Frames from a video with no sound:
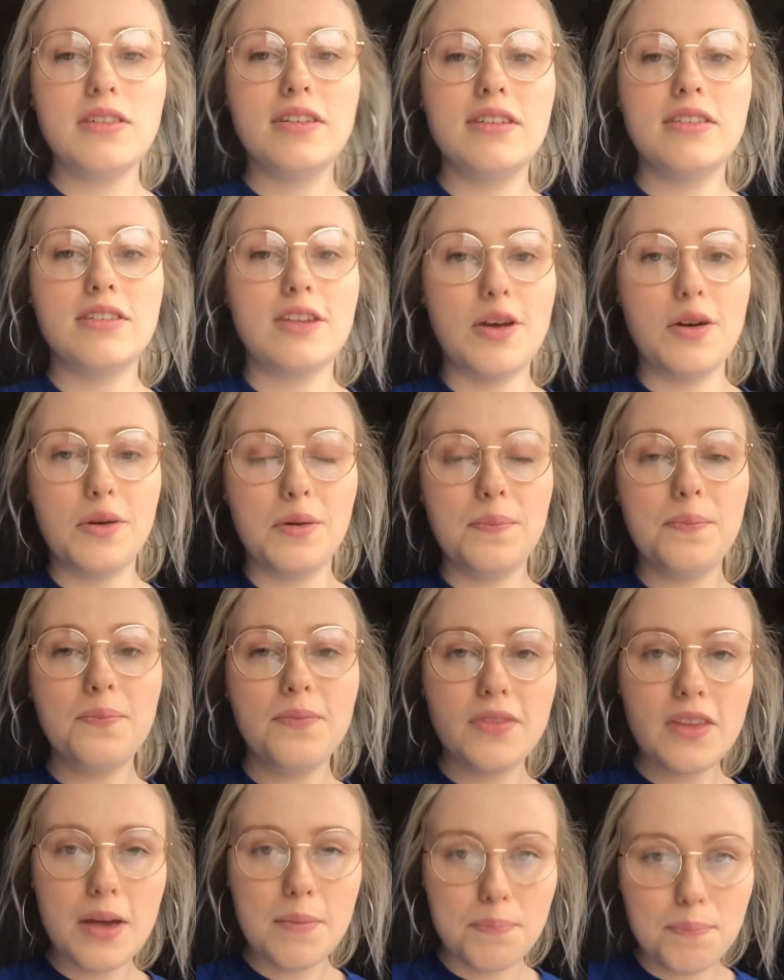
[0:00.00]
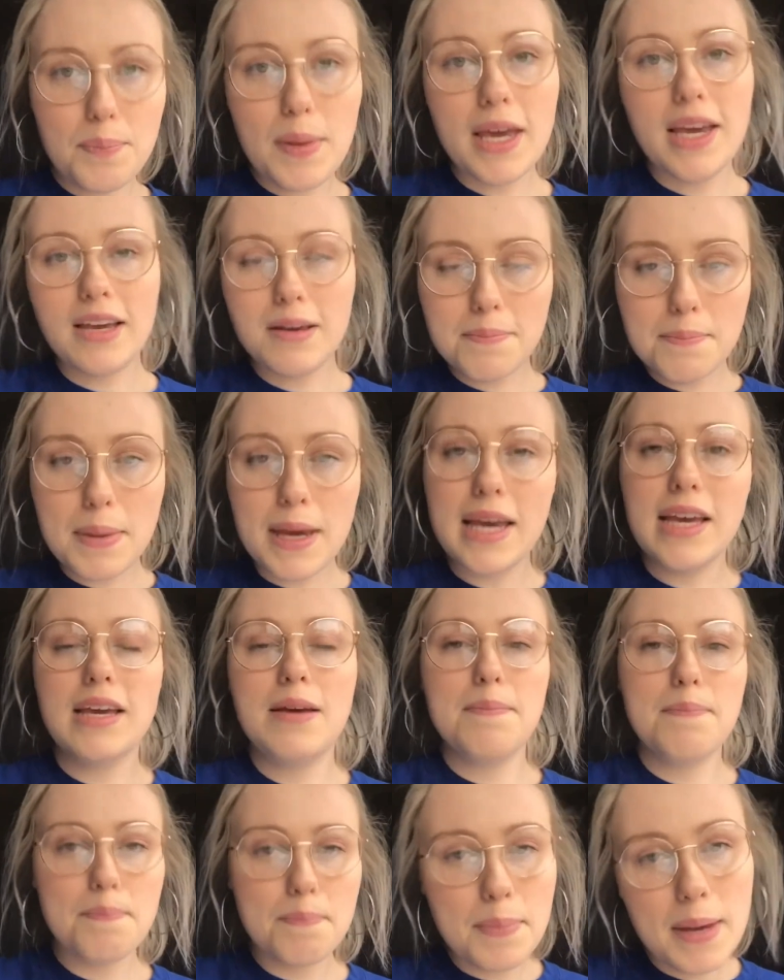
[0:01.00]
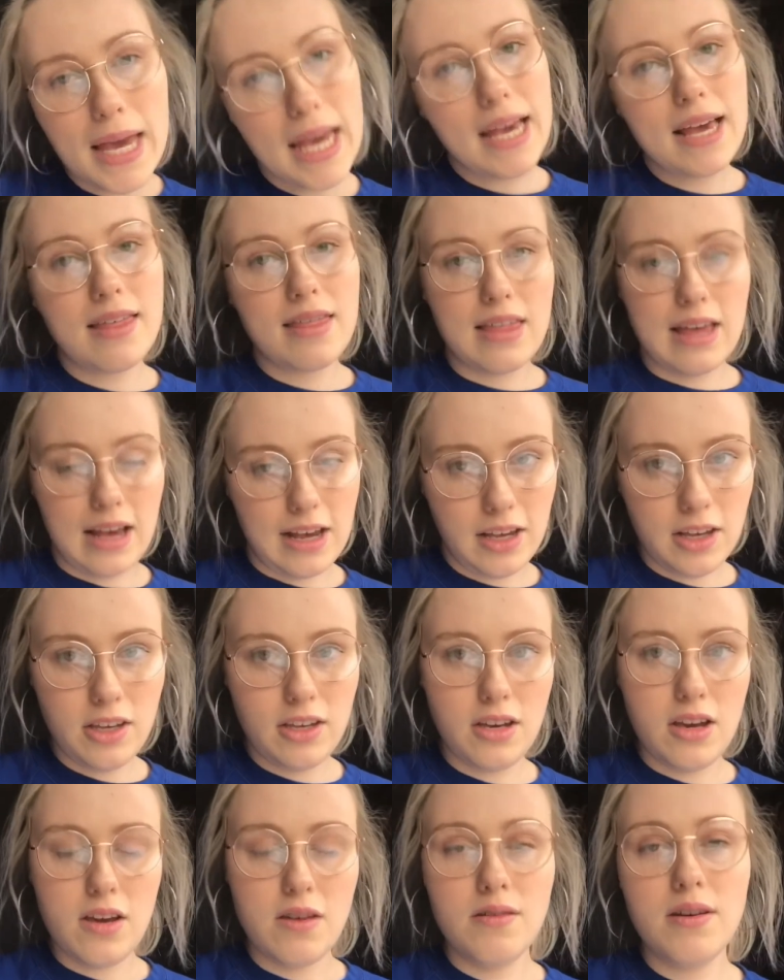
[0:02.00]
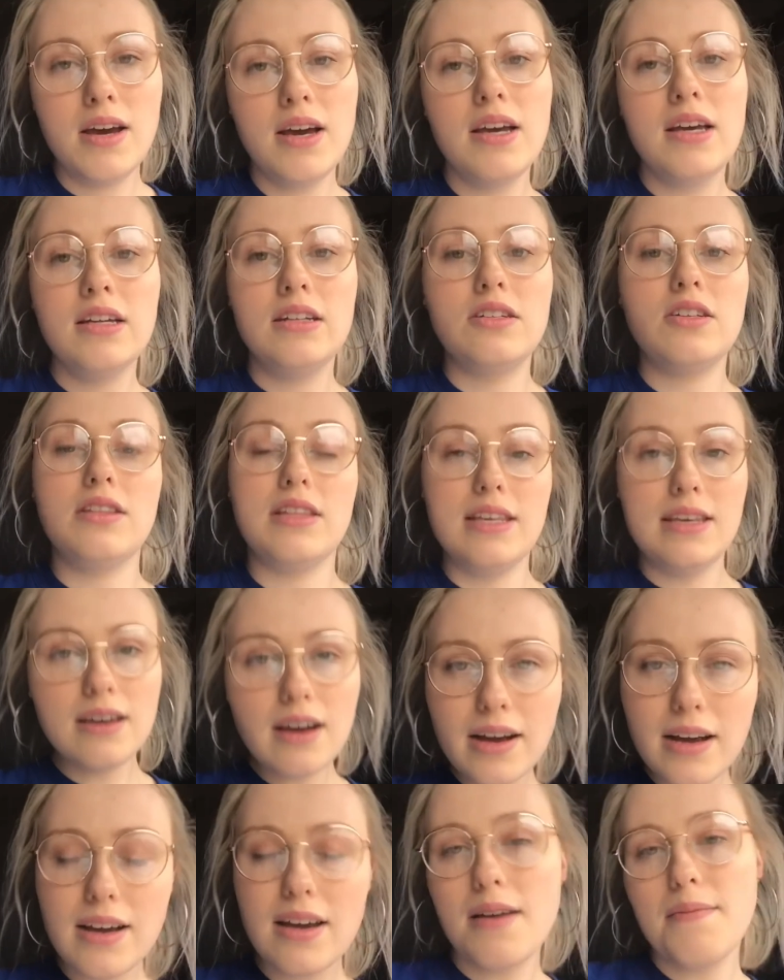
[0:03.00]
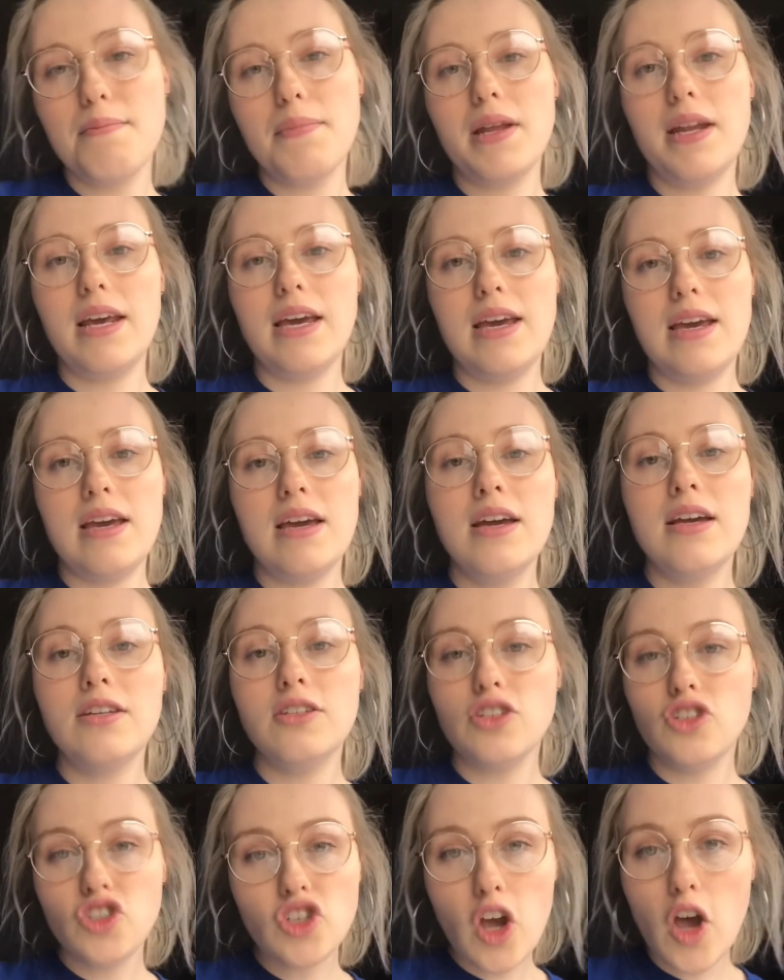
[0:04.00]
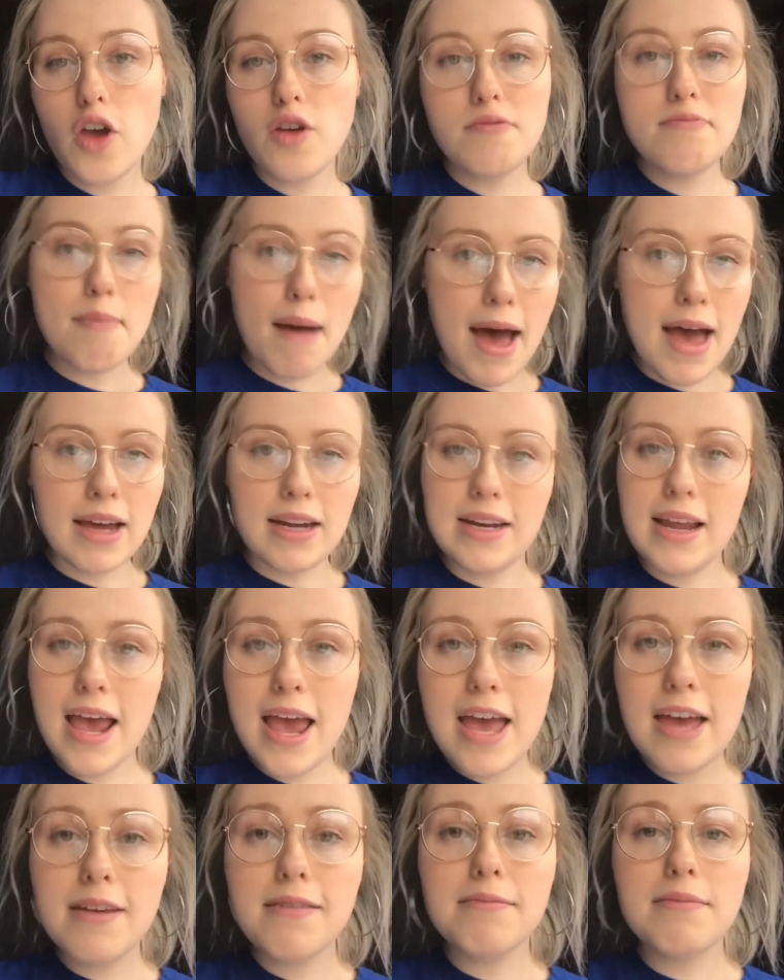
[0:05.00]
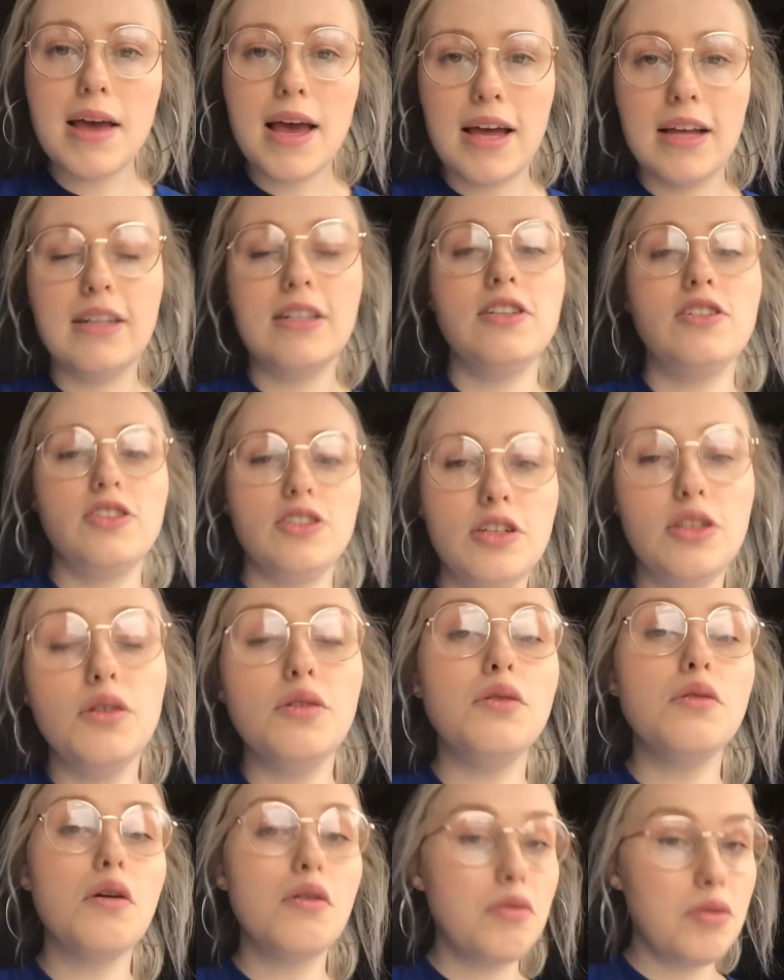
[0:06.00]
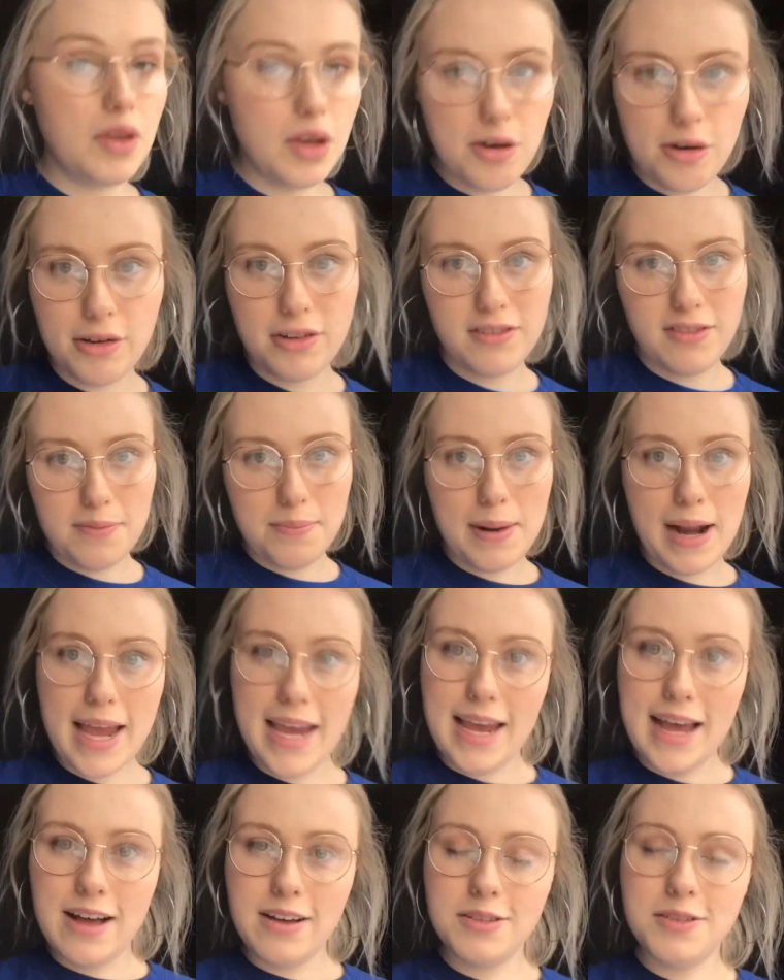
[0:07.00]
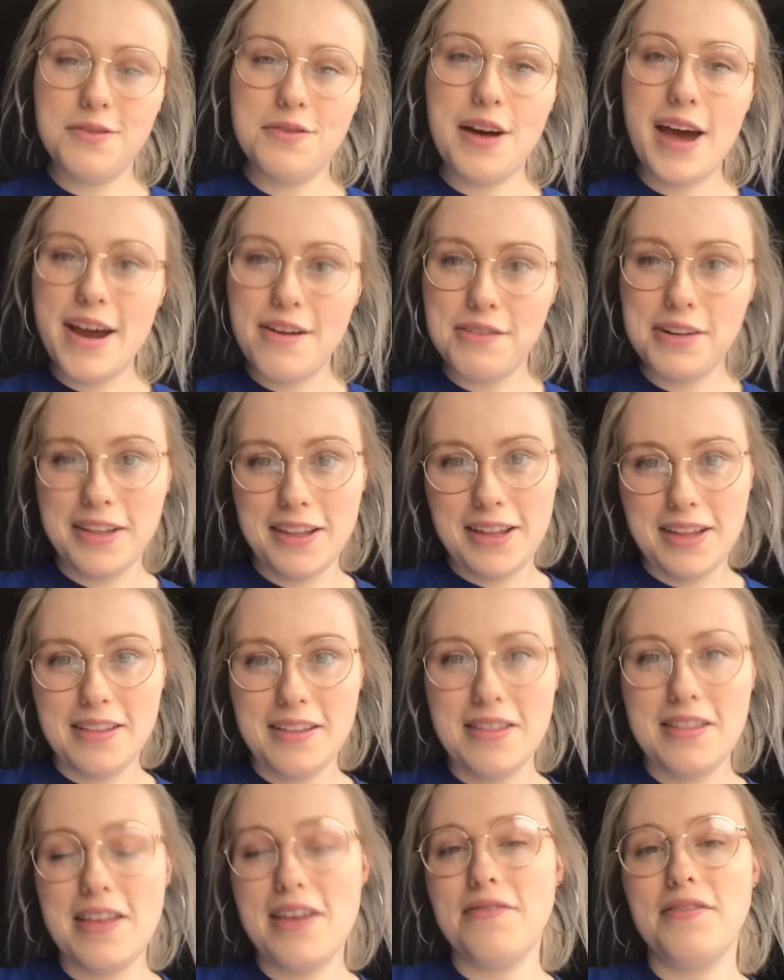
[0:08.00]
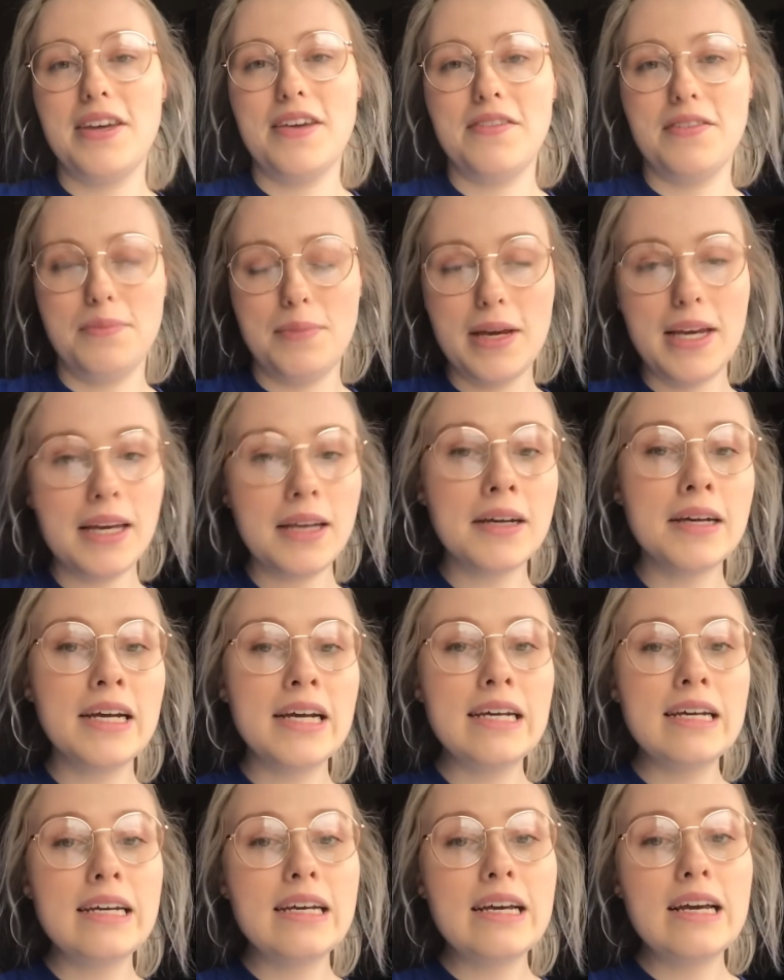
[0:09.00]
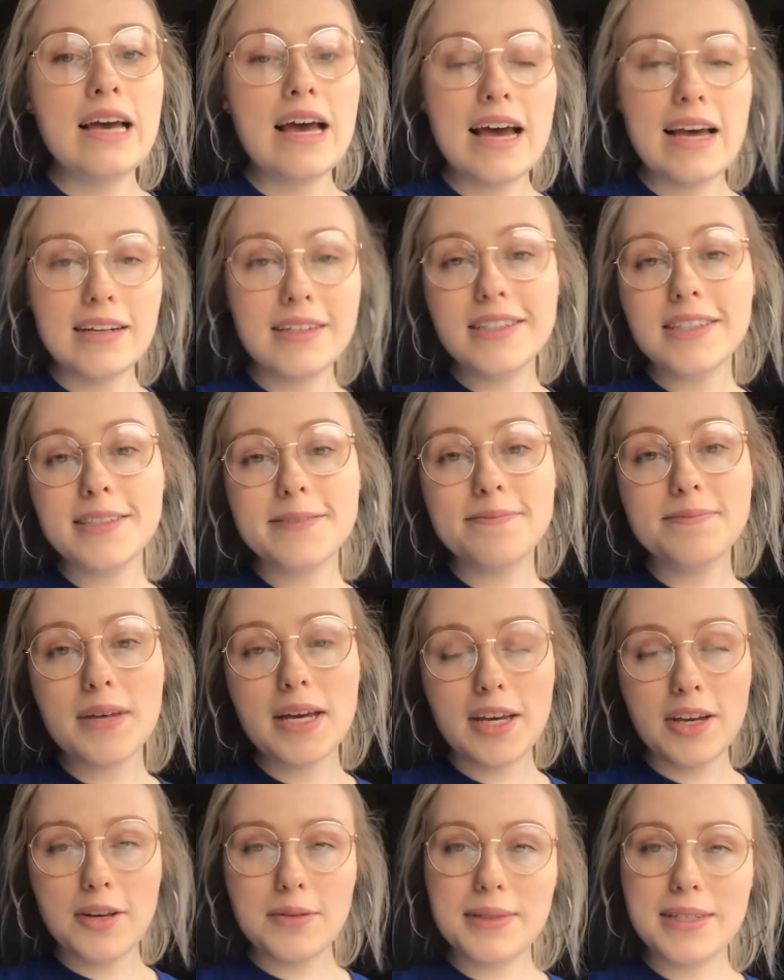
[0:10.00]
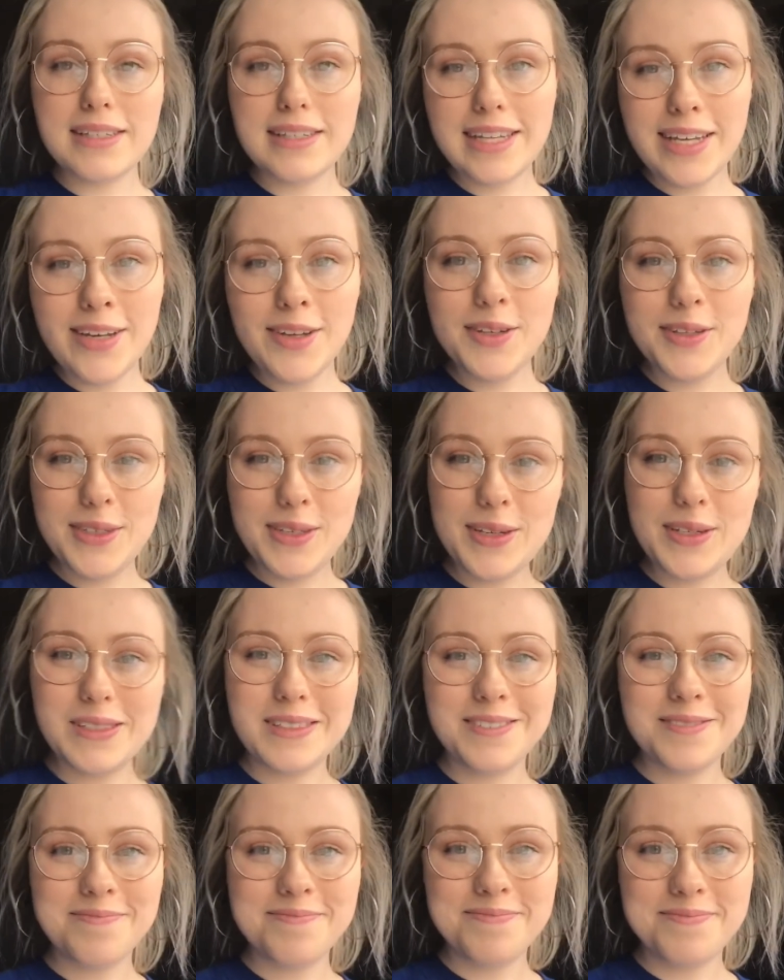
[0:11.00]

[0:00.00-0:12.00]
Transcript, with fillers: So a big, big, big thank you to the Young Company, to Joe, Matt and Em and to the Oxford Playhouse for everything that they've given me and I hope to see you soon.